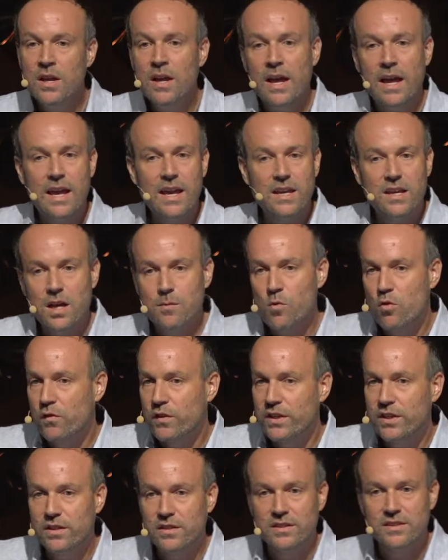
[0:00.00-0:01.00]
Hey, come over
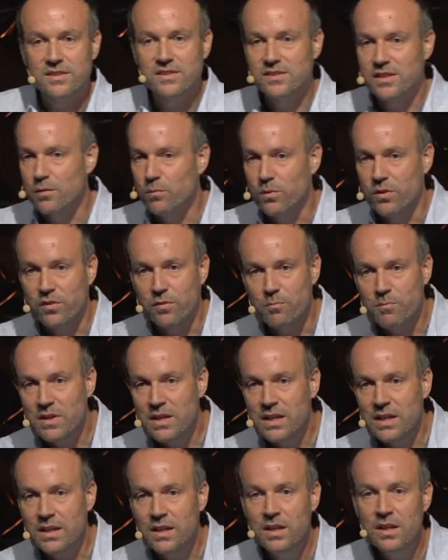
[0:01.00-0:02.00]
here and sit with
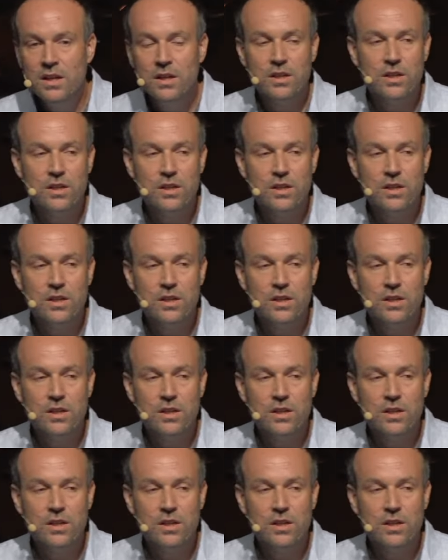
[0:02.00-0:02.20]
me.